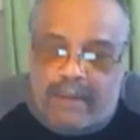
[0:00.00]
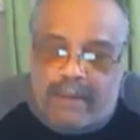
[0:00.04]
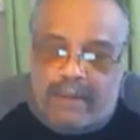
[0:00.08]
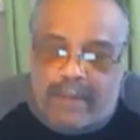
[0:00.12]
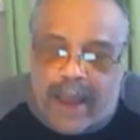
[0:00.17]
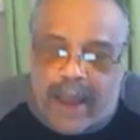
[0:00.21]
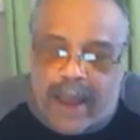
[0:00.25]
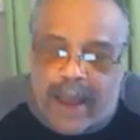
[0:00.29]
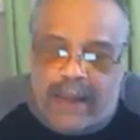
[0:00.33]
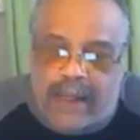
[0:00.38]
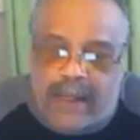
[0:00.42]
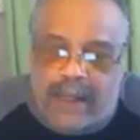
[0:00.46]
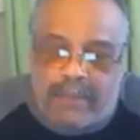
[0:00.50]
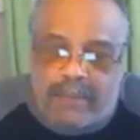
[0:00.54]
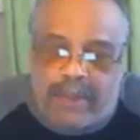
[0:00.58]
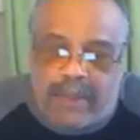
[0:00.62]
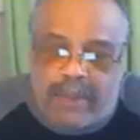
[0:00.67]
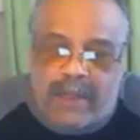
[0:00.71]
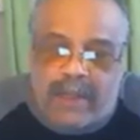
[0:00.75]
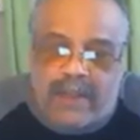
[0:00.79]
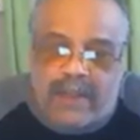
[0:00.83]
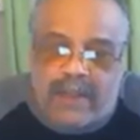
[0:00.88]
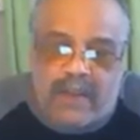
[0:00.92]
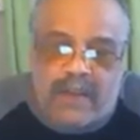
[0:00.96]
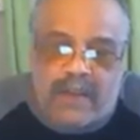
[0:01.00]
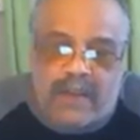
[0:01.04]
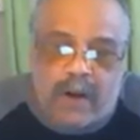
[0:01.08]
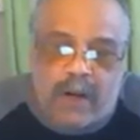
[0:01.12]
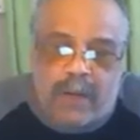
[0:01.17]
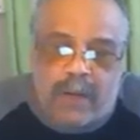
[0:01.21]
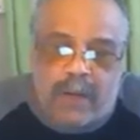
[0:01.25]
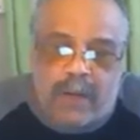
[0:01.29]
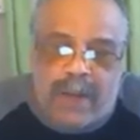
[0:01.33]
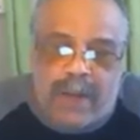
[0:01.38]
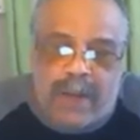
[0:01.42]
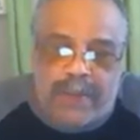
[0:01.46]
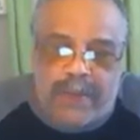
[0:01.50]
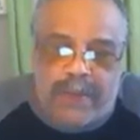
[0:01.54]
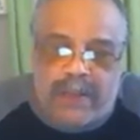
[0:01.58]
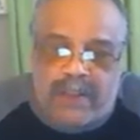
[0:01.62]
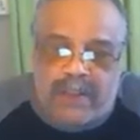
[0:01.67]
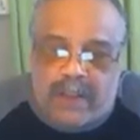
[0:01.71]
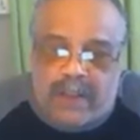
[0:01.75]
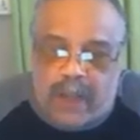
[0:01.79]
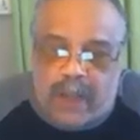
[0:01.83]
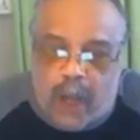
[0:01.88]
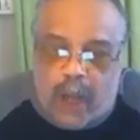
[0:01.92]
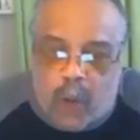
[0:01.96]
mainly be concerned about
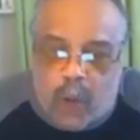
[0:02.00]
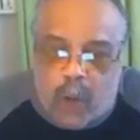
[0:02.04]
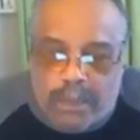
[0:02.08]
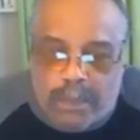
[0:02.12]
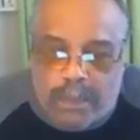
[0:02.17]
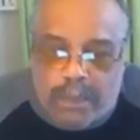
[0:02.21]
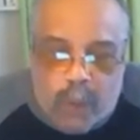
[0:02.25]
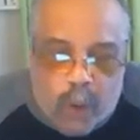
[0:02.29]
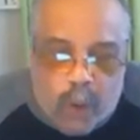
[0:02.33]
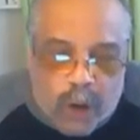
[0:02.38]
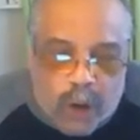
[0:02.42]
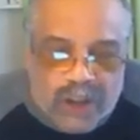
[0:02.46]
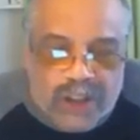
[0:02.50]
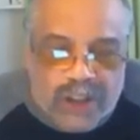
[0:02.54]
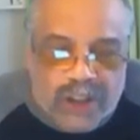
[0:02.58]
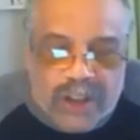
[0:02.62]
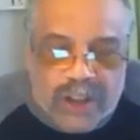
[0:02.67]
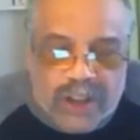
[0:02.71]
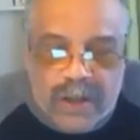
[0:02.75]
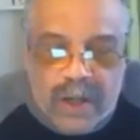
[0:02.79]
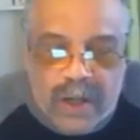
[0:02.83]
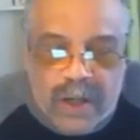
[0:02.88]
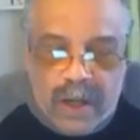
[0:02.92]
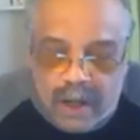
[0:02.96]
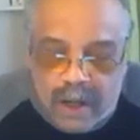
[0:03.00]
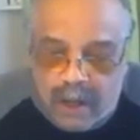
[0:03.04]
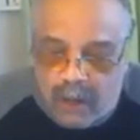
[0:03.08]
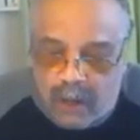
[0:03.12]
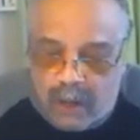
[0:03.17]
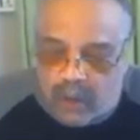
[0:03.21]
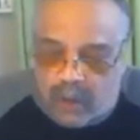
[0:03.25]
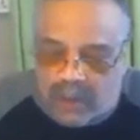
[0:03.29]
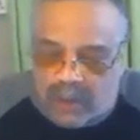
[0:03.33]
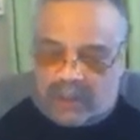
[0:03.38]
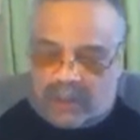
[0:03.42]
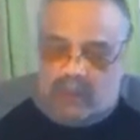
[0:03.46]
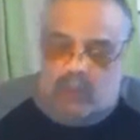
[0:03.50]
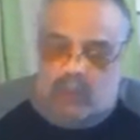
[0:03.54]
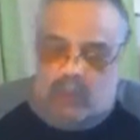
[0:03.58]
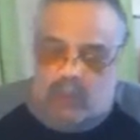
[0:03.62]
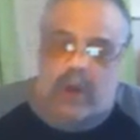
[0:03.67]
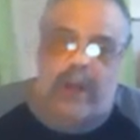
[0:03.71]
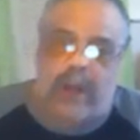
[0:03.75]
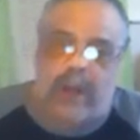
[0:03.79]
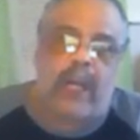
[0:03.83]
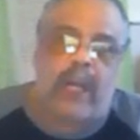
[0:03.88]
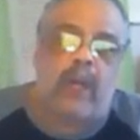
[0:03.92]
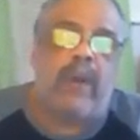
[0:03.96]
this lower portion, which is
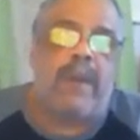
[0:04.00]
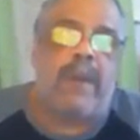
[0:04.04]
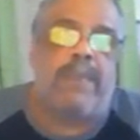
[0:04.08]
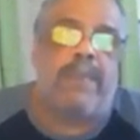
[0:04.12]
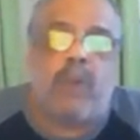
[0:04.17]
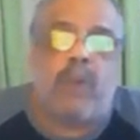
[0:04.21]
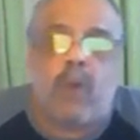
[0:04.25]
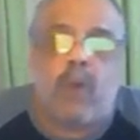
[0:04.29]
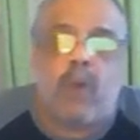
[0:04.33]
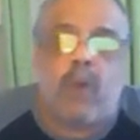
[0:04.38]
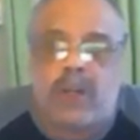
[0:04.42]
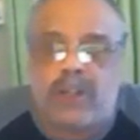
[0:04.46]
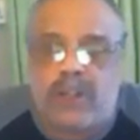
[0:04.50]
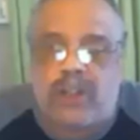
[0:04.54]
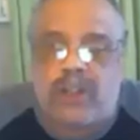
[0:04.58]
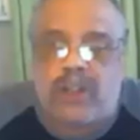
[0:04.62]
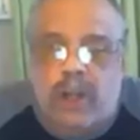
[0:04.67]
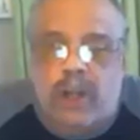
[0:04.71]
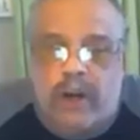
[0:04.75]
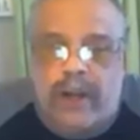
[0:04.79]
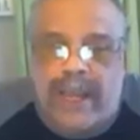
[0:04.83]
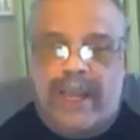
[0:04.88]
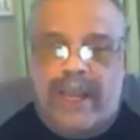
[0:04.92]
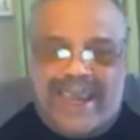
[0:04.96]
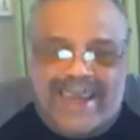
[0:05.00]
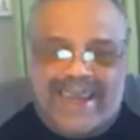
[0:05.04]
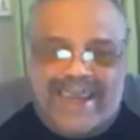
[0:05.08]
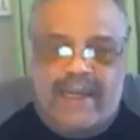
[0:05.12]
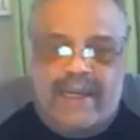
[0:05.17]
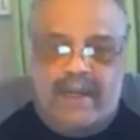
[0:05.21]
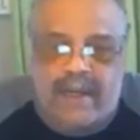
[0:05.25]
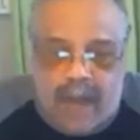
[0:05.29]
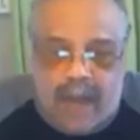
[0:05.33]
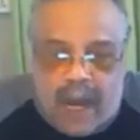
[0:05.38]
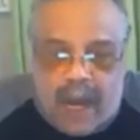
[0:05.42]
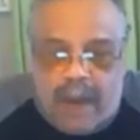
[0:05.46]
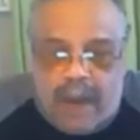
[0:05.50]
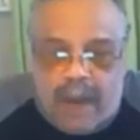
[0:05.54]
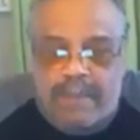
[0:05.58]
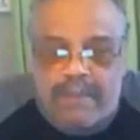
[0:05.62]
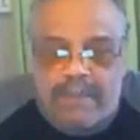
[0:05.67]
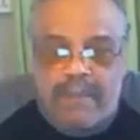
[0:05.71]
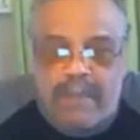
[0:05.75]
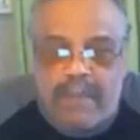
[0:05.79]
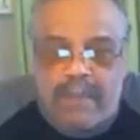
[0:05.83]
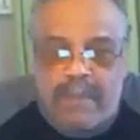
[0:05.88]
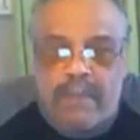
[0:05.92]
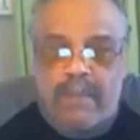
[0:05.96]
where you report your income
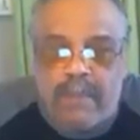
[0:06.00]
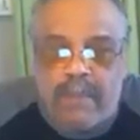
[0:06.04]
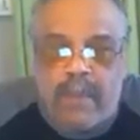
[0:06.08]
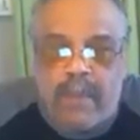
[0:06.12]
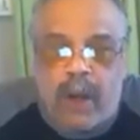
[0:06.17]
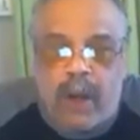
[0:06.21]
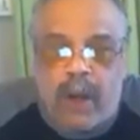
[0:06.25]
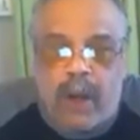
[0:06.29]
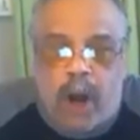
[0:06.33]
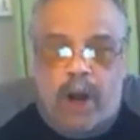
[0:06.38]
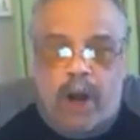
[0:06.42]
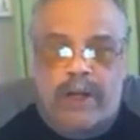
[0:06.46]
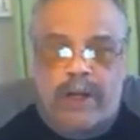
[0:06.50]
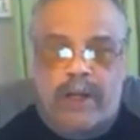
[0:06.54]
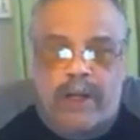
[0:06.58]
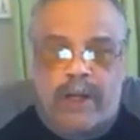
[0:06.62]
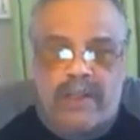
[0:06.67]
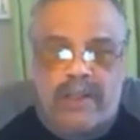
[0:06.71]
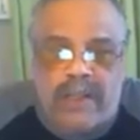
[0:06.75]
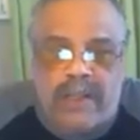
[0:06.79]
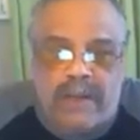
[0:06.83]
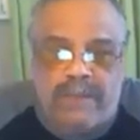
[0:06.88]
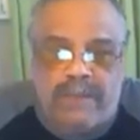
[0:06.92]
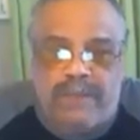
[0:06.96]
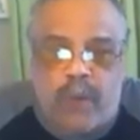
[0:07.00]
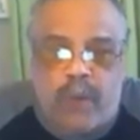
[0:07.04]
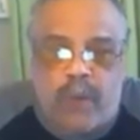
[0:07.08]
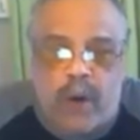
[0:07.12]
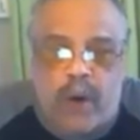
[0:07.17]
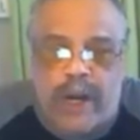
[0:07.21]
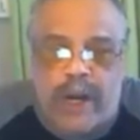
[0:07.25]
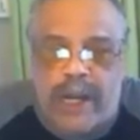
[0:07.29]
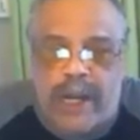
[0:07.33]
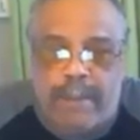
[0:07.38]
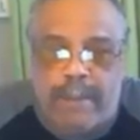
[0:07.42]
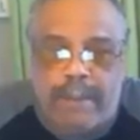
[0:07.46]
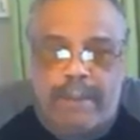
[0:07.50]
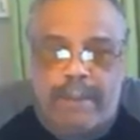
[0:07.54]
on your 1040.